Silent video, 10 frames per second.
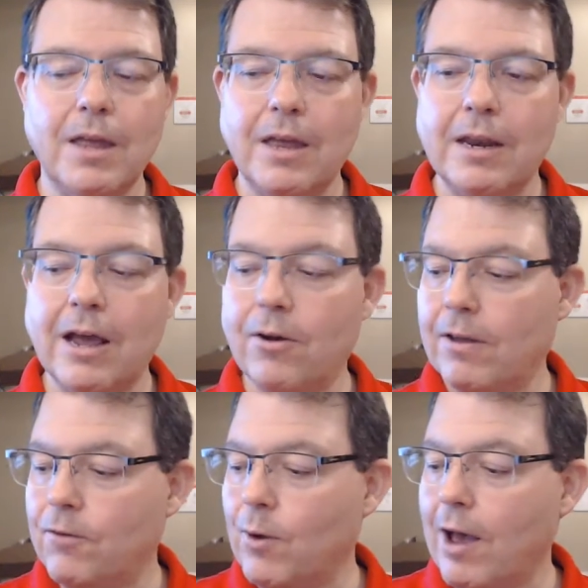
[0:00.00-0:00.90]
Now,
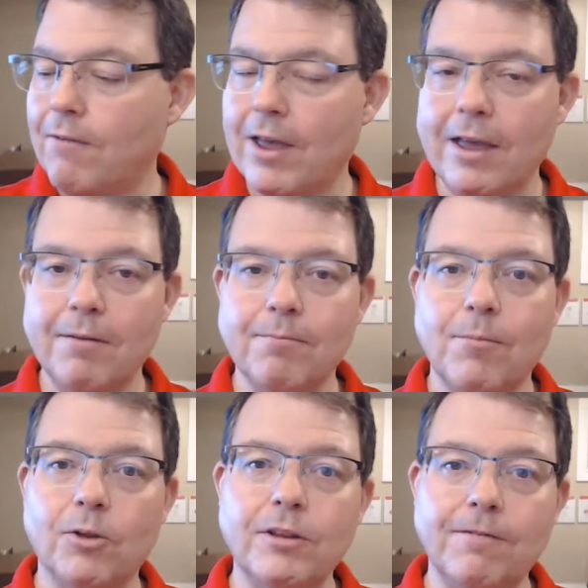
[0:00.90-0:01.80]
if you have a
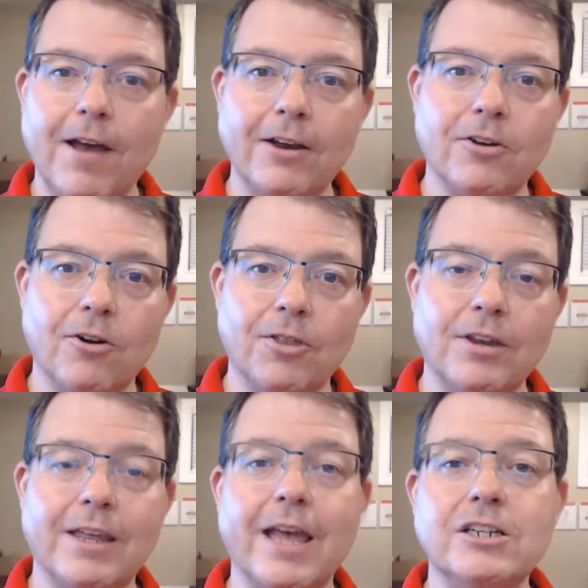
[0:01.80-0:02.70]
multi-factor
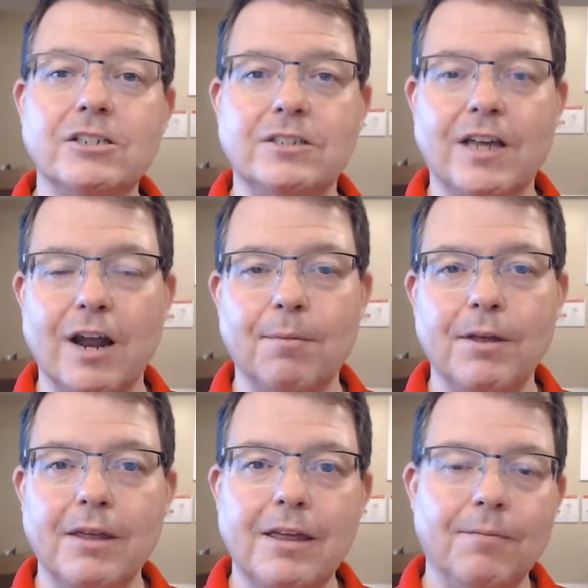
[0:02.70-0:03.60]
authentication setup,
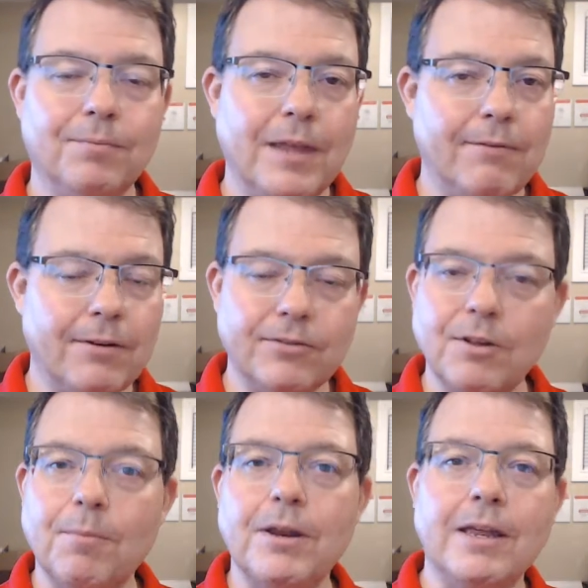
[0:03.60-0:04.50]
even if
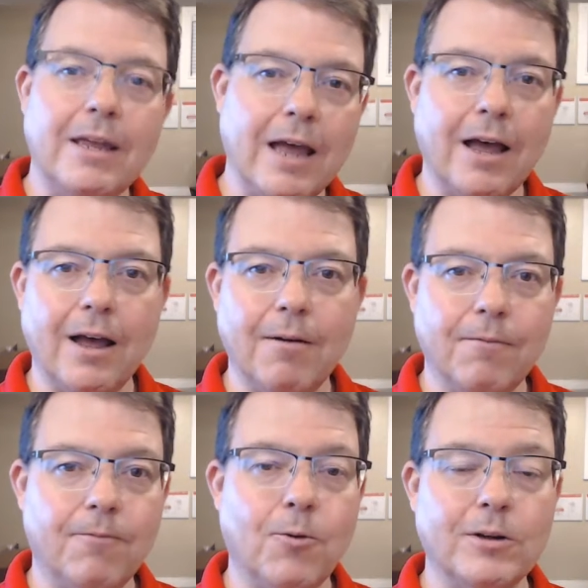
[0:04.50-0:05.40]
somebody,
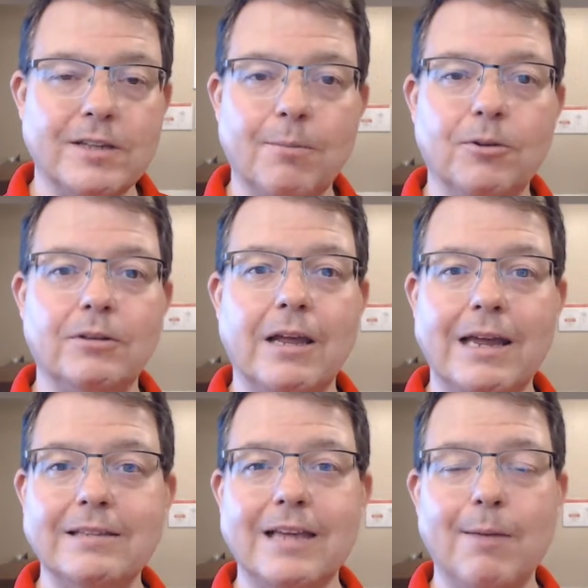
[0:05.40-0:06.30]
for example,
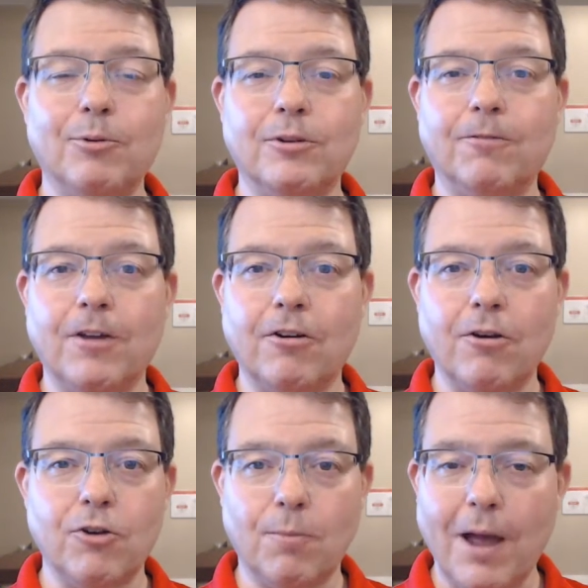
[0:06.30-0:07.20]
is able to figure
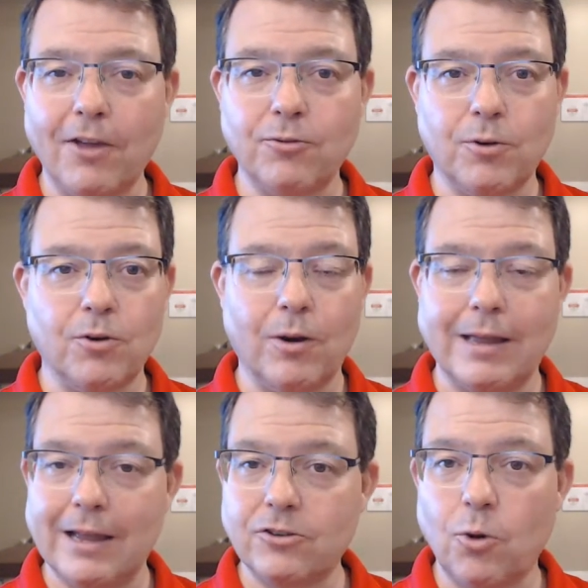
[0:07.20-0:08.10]
out your password or
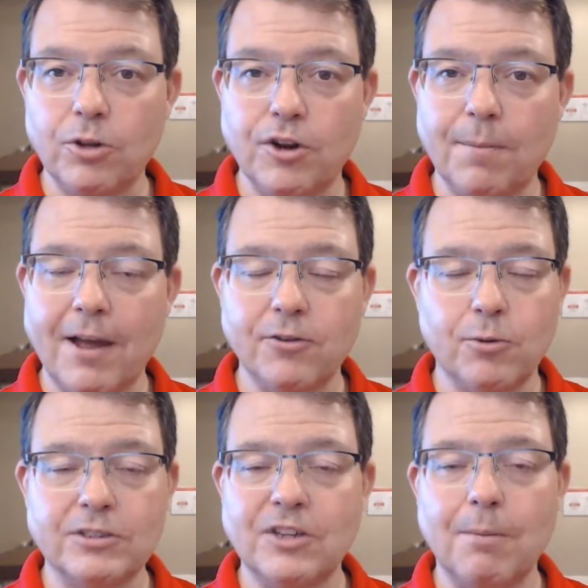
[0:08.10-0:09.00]
gets a hold of your
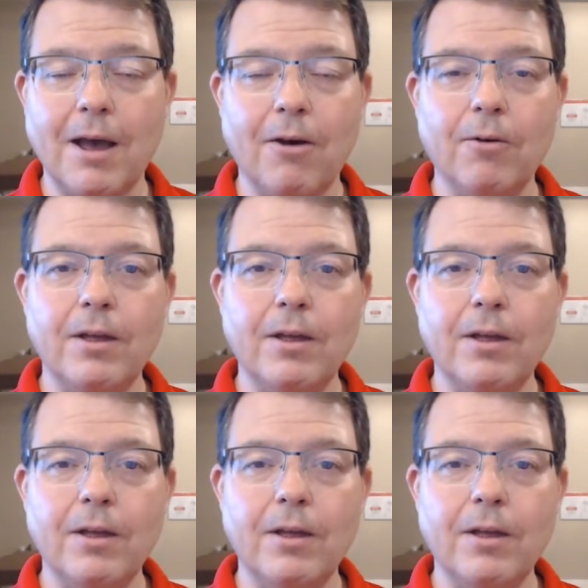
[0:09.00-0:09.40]
password somehow,